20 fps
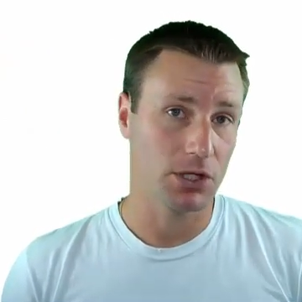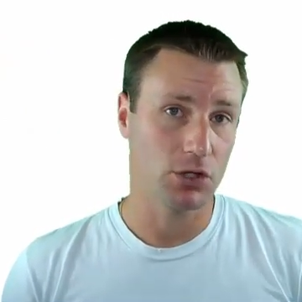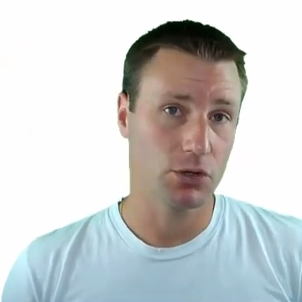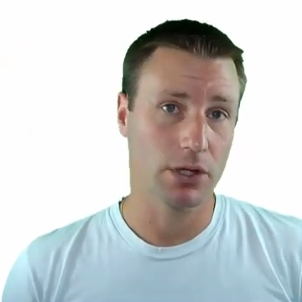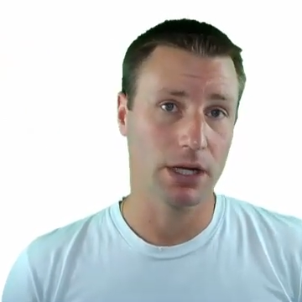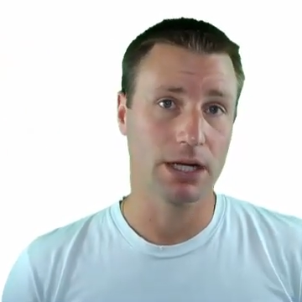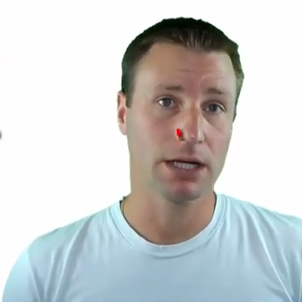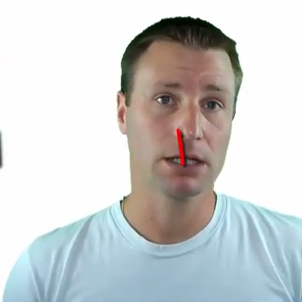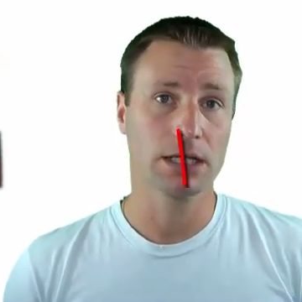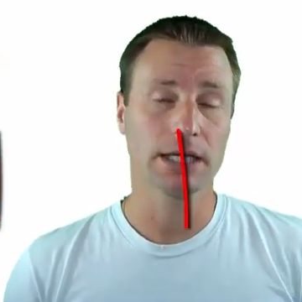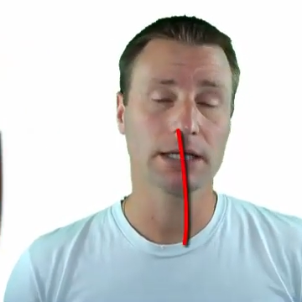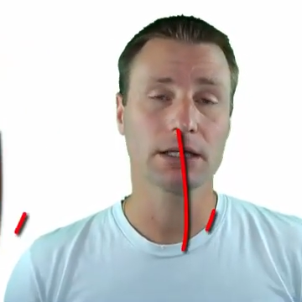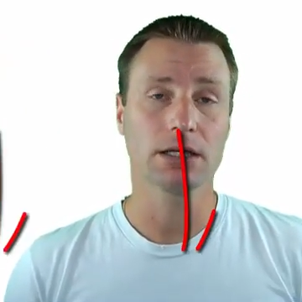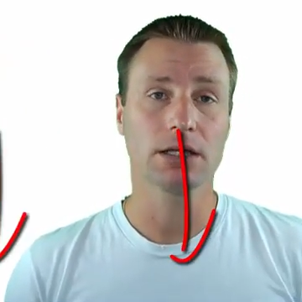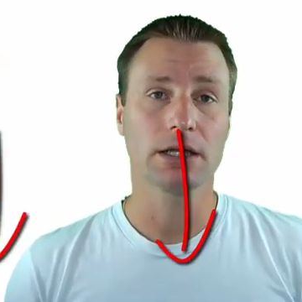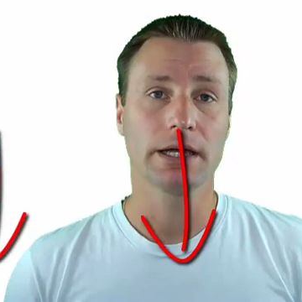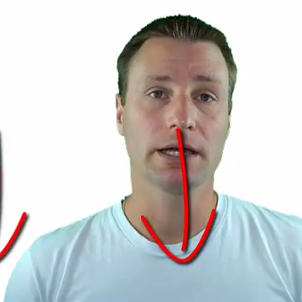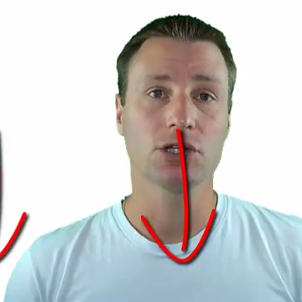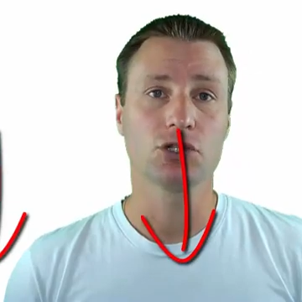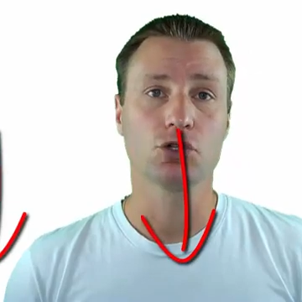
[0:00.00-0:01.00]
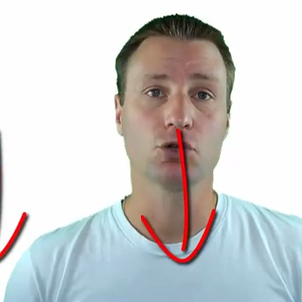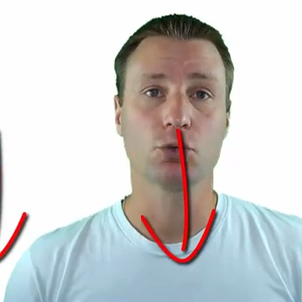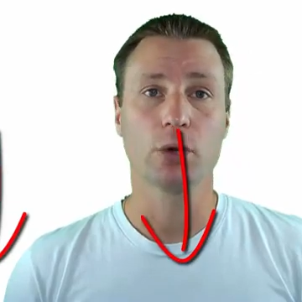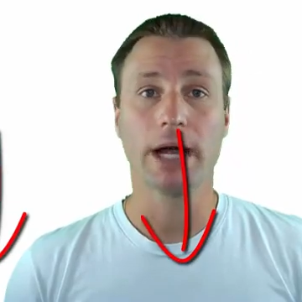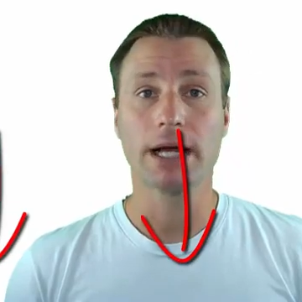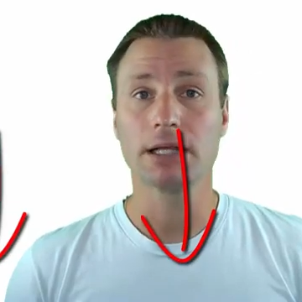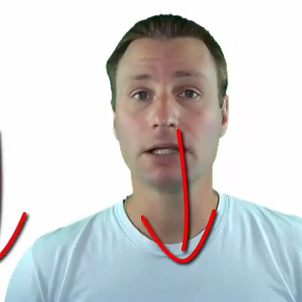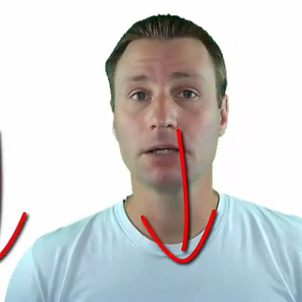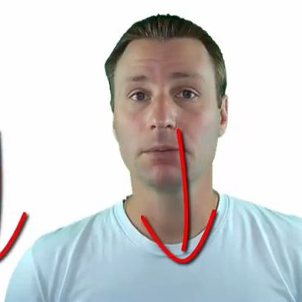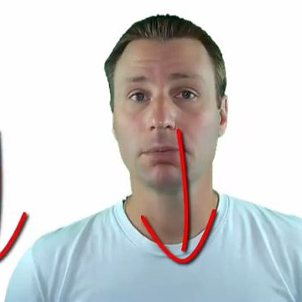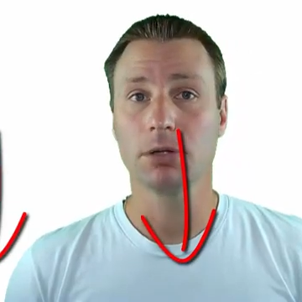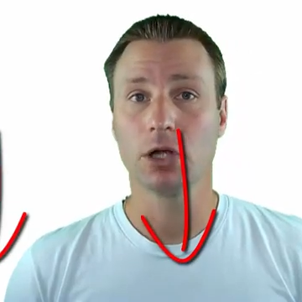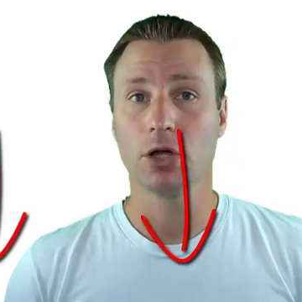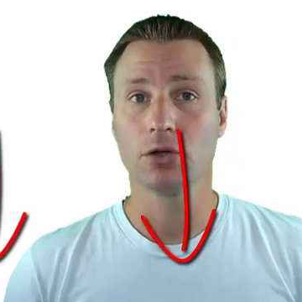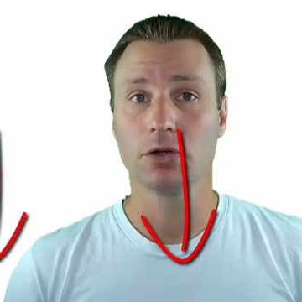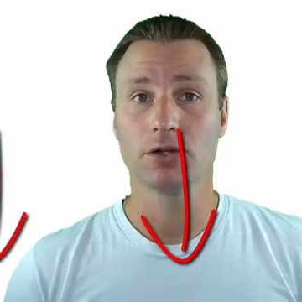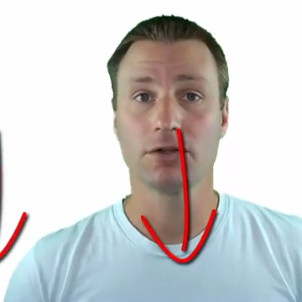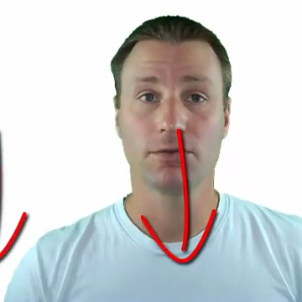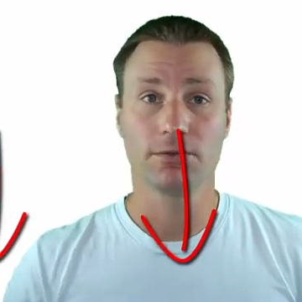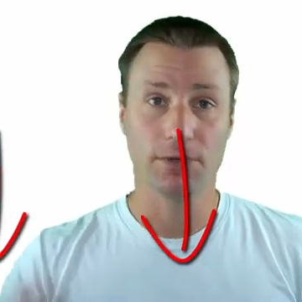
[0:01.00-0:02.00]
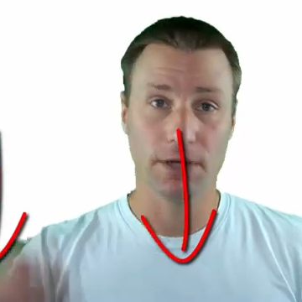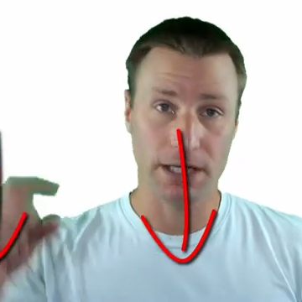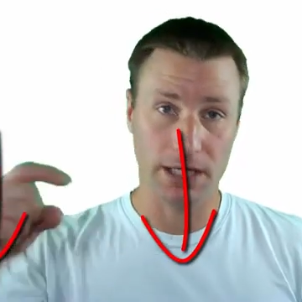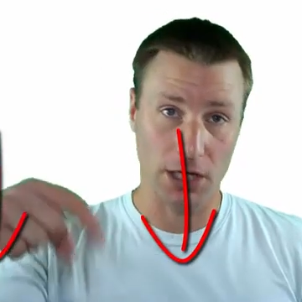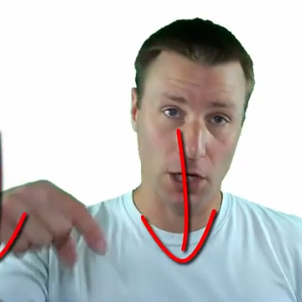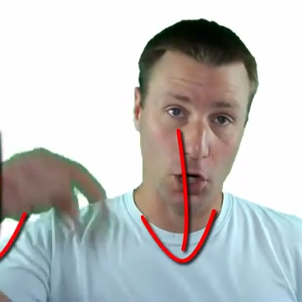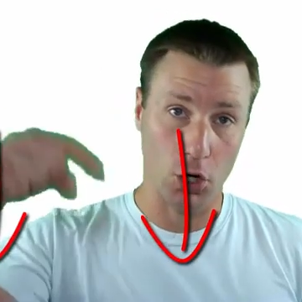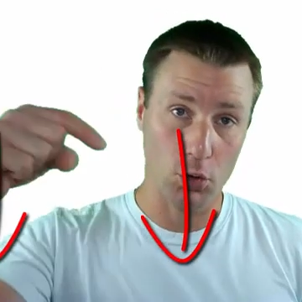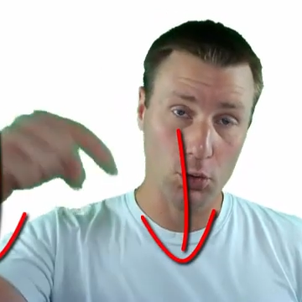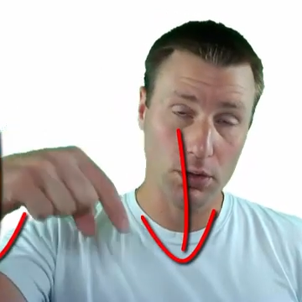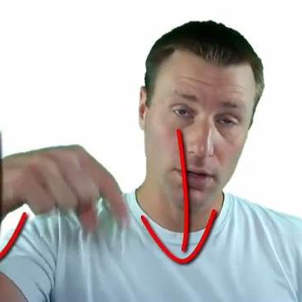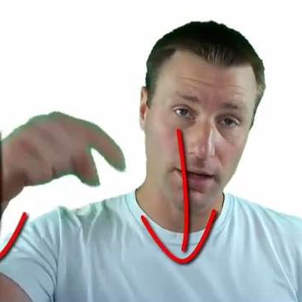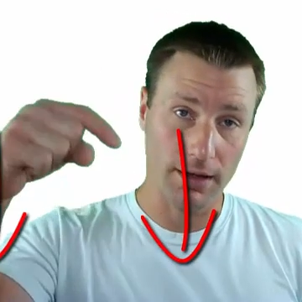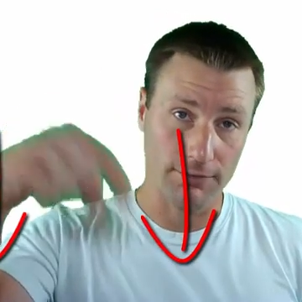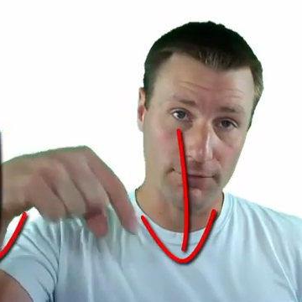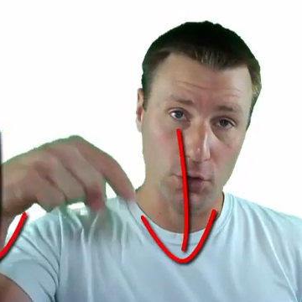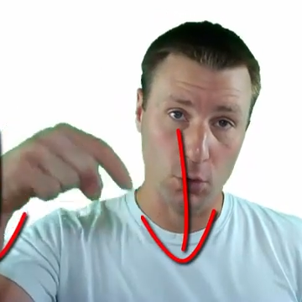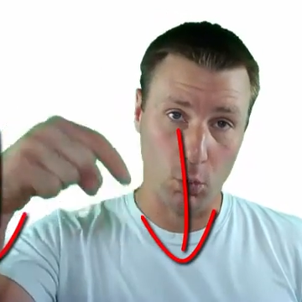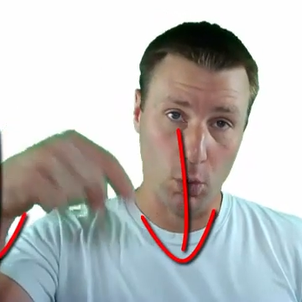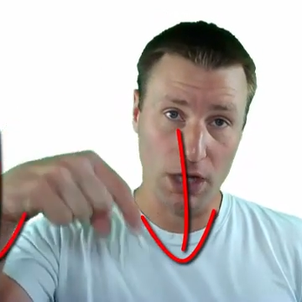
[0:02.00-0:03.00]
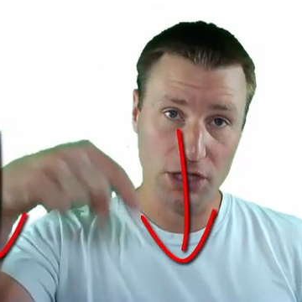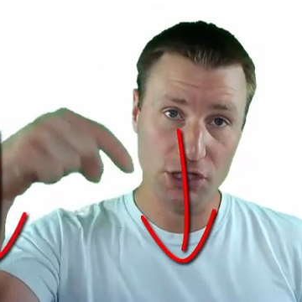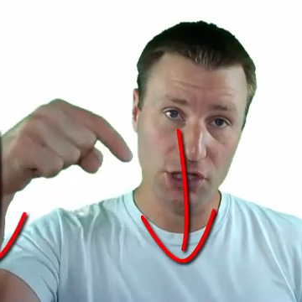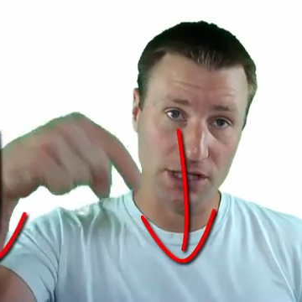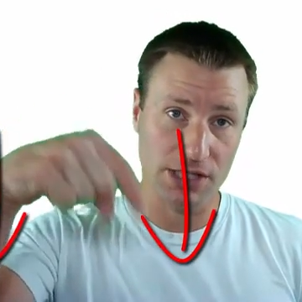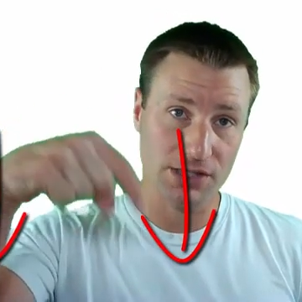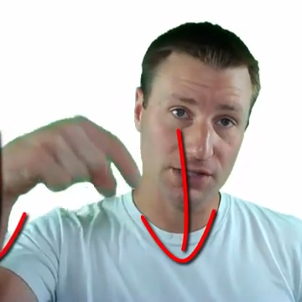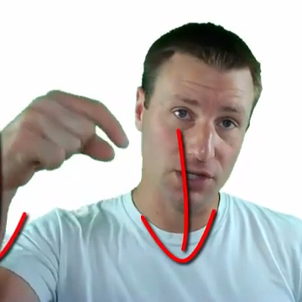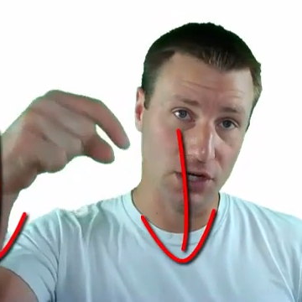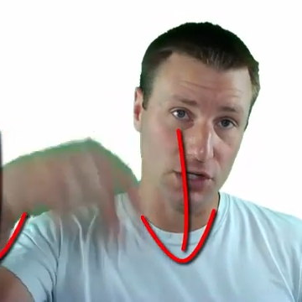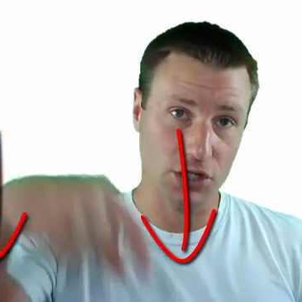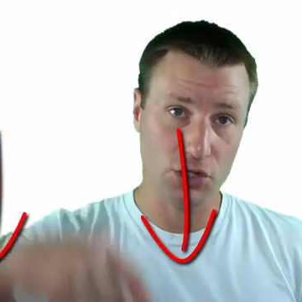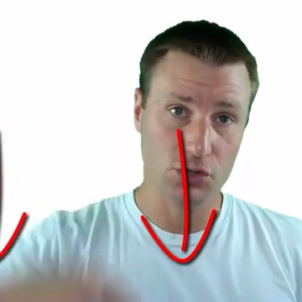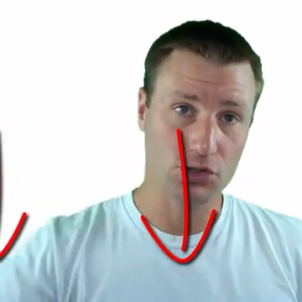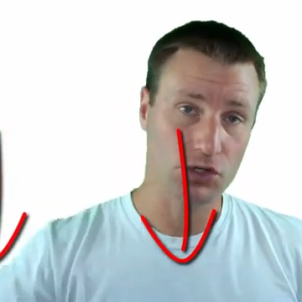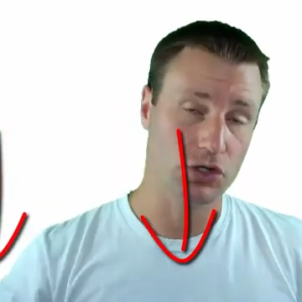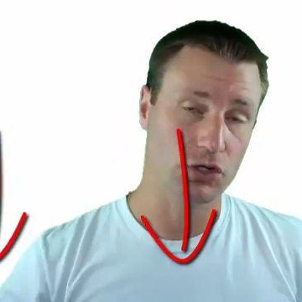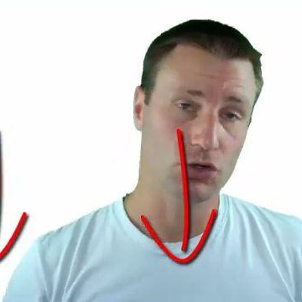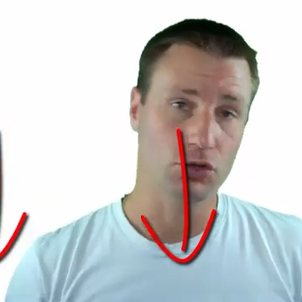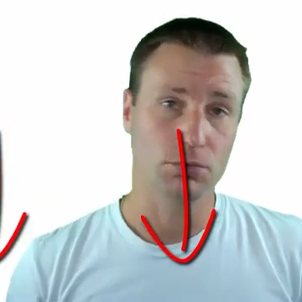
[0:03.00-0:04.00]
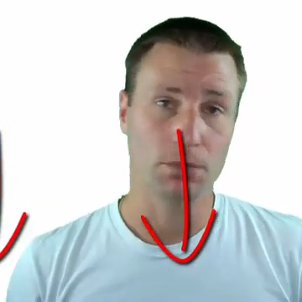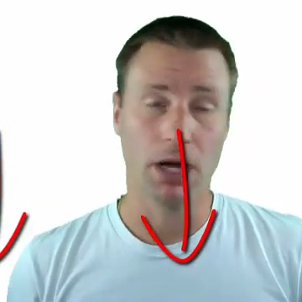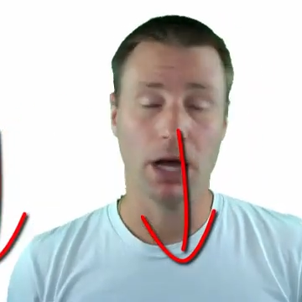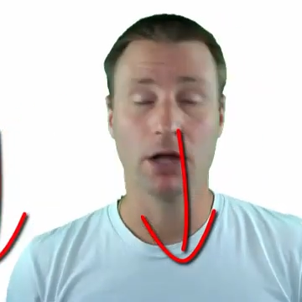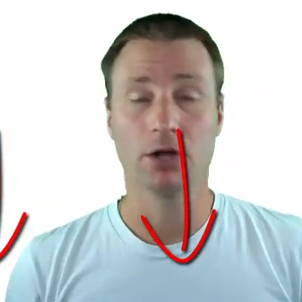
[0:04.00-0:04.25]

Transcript: you can click the link directly below this video, if you're watching this on YouTube,